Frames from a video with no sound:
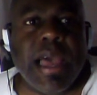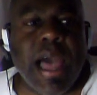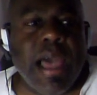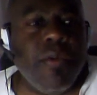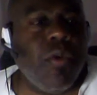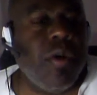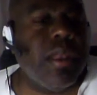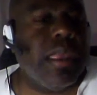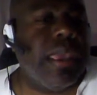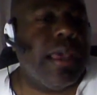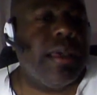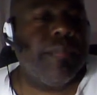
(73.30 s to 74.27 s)
I
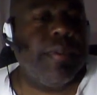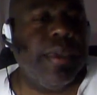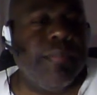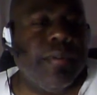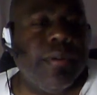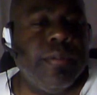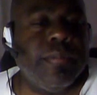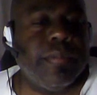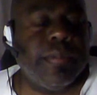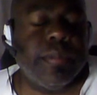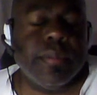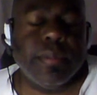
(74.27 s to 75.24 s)
want young people,
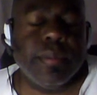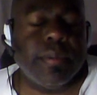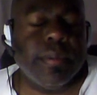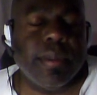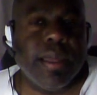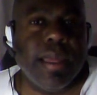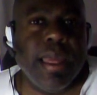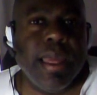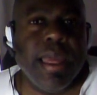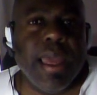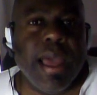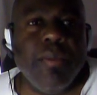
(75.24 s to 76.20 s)

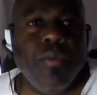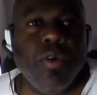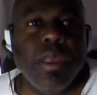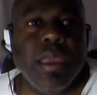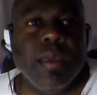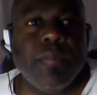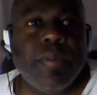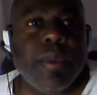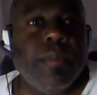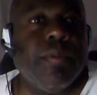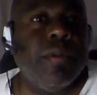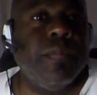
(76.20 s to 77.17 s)
I want young
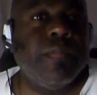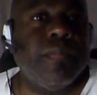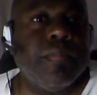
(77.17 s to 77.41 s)
people